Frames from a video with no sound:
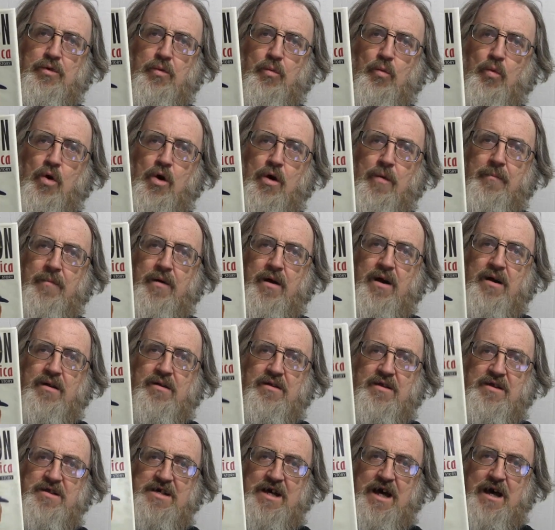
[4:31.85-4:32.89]
the
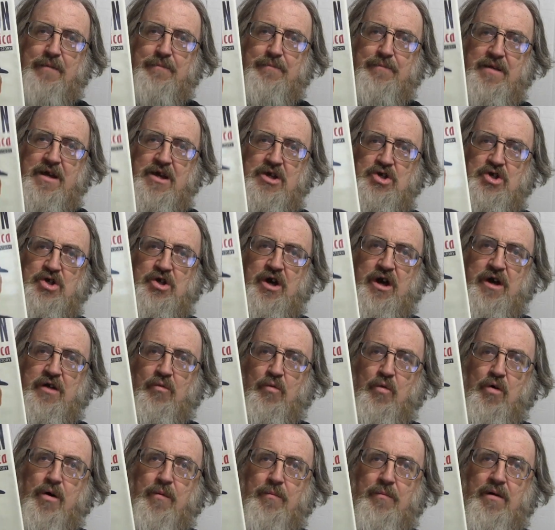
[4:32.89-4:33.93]
Walmart, the top
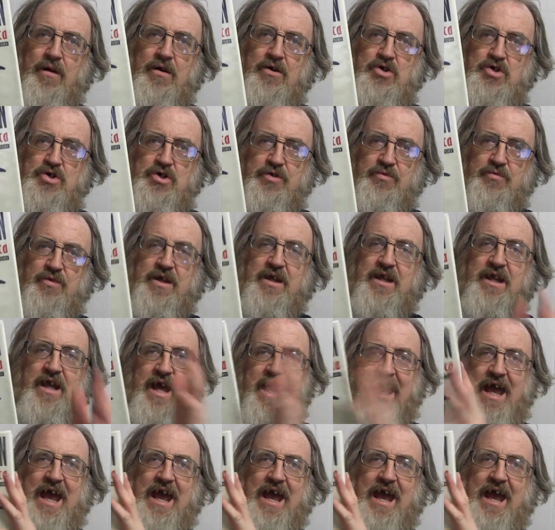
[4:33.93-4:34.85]
echelon of Walmart should read.